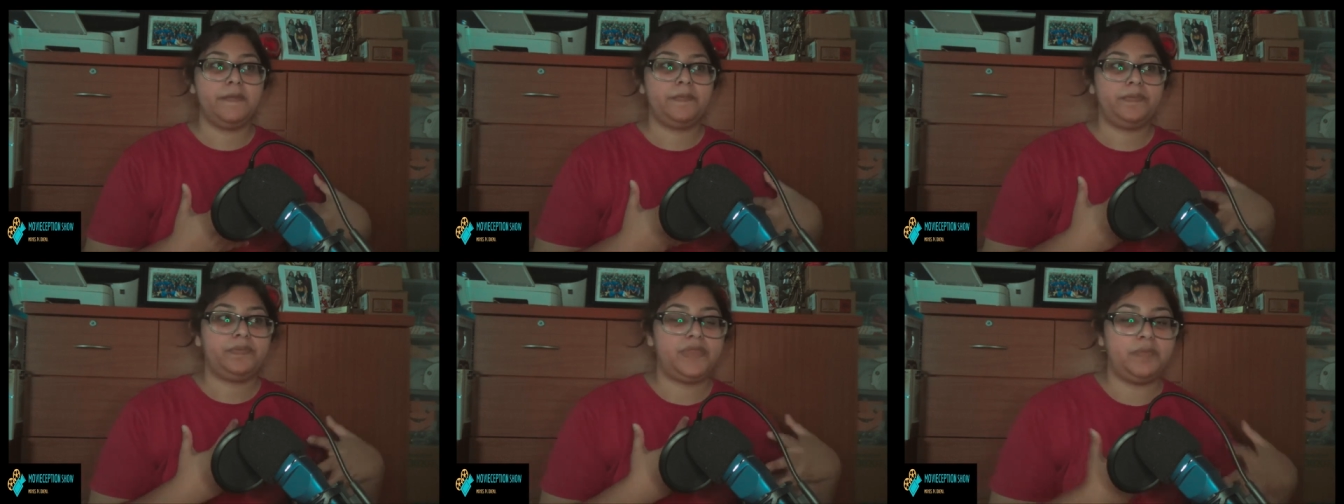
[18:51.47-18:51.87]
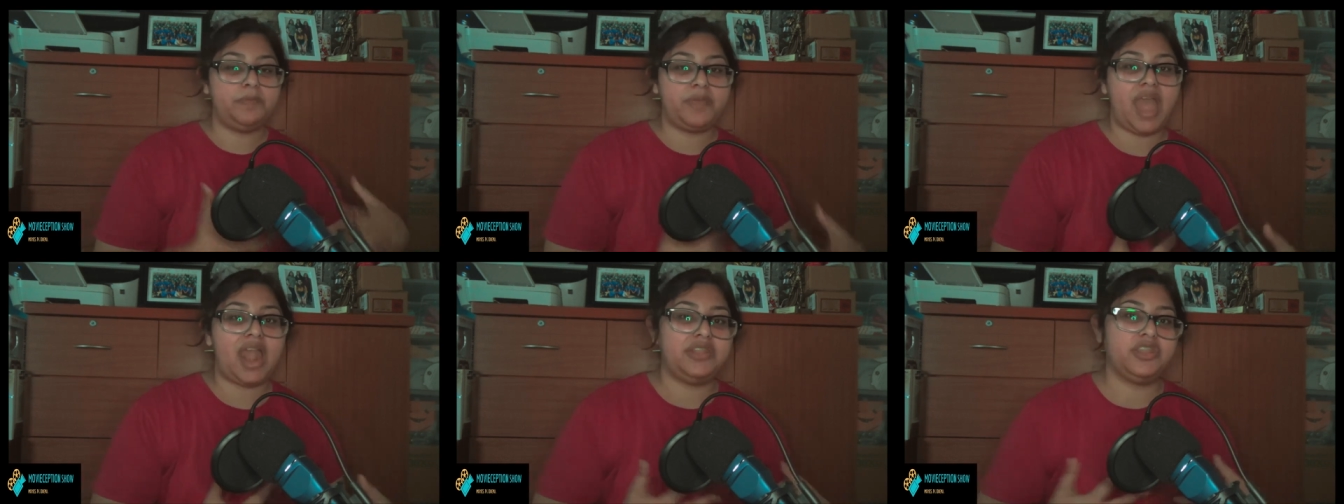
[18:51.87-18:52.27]
the
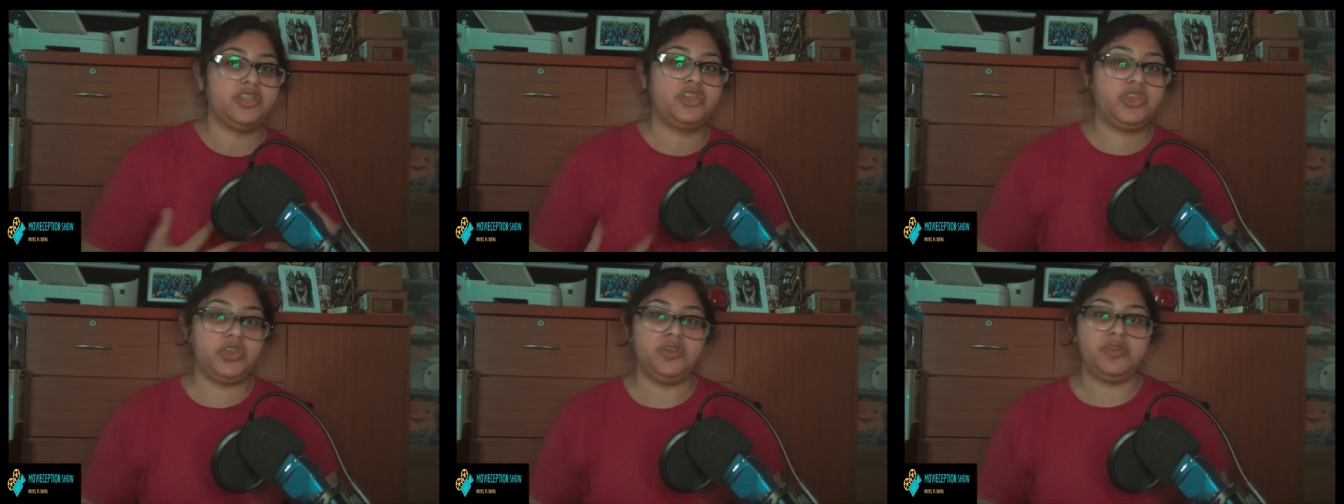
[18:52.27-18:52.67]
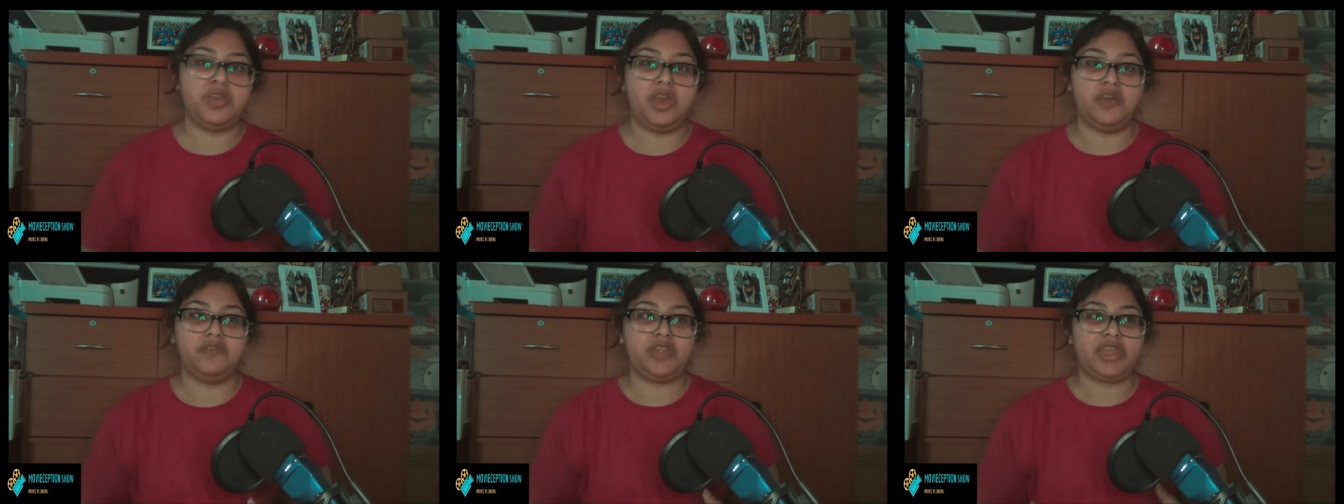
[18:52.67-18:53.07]
bad and the good
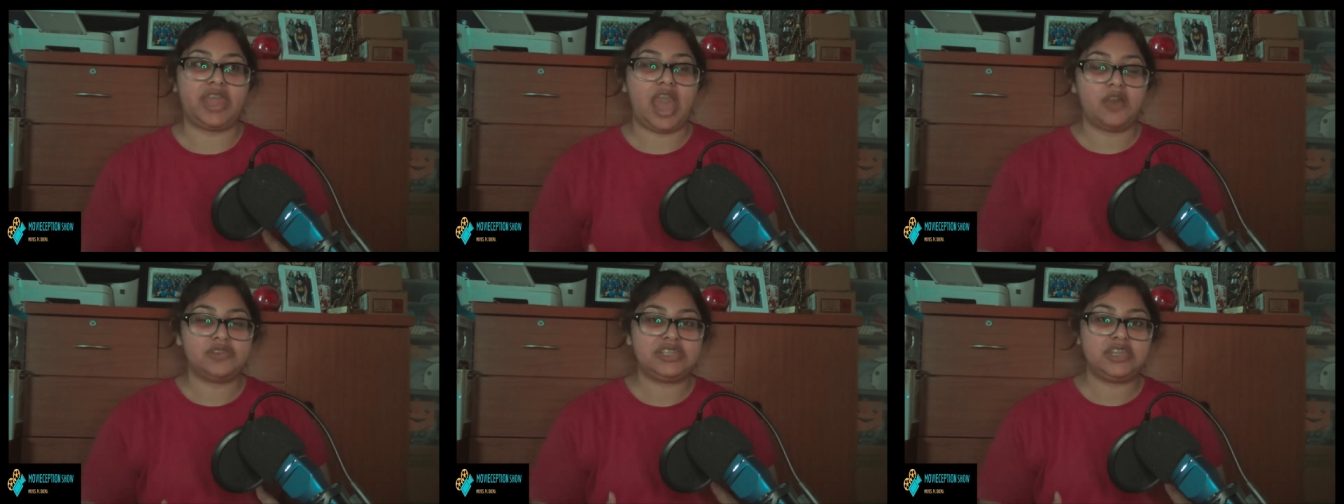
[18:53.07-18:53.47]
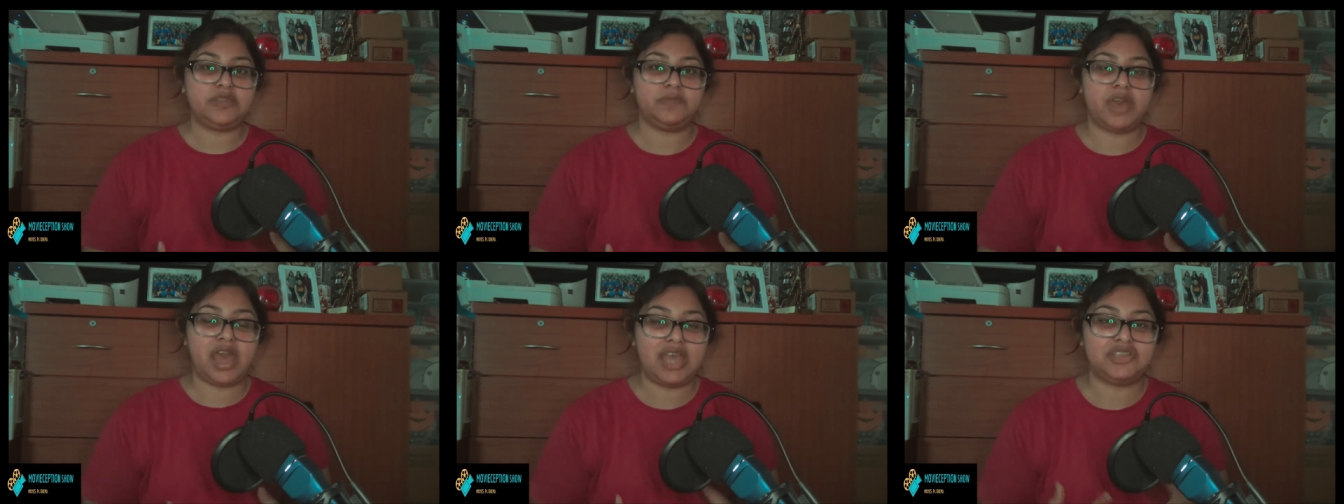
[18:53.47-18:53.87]
of like how
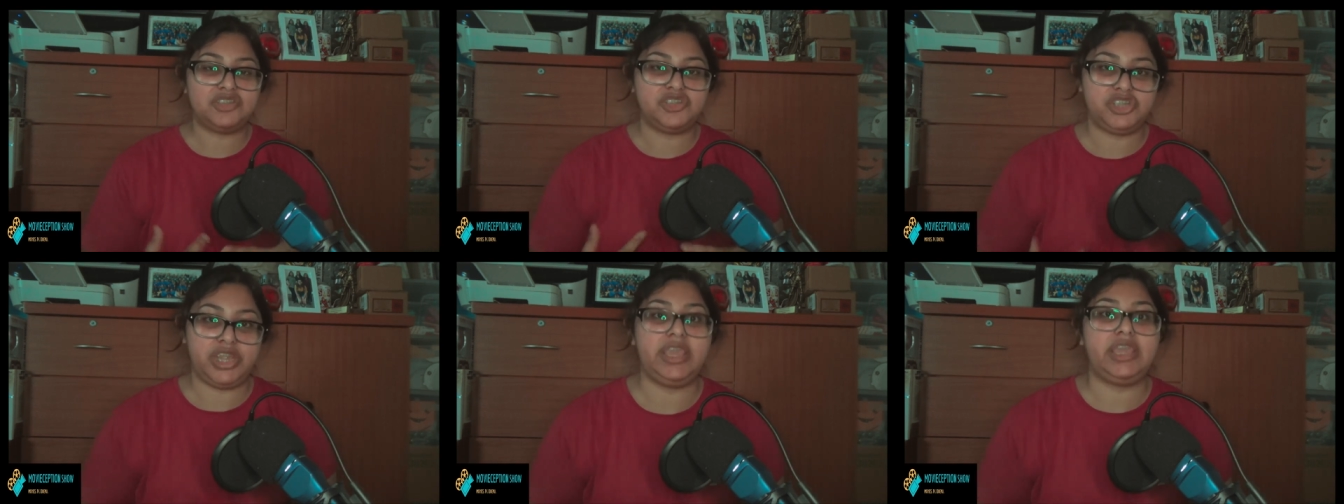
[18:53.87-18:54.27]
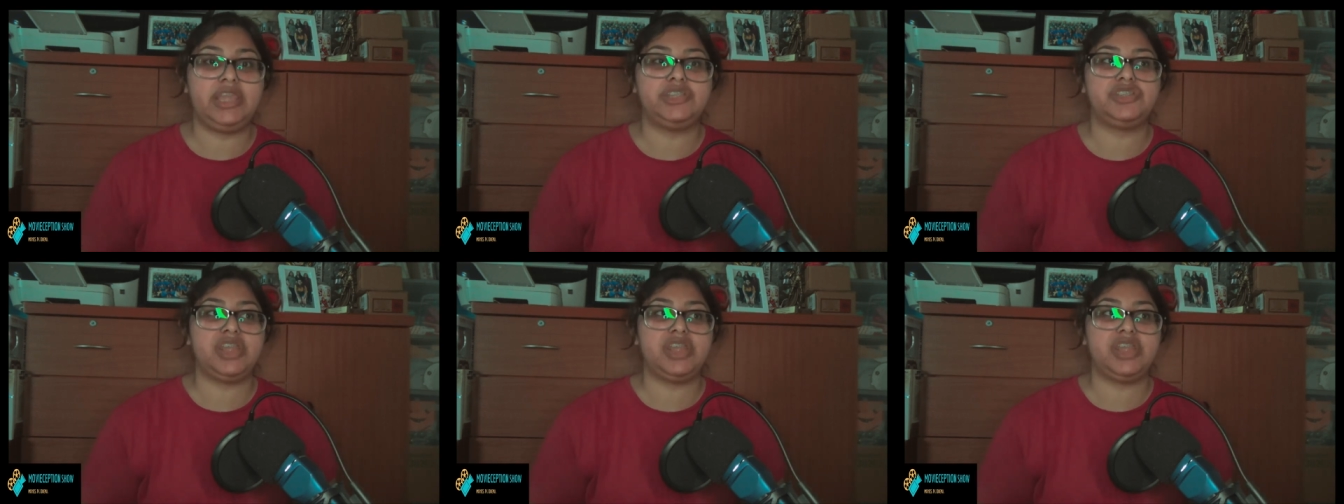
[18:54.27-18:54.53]
cinema has changed.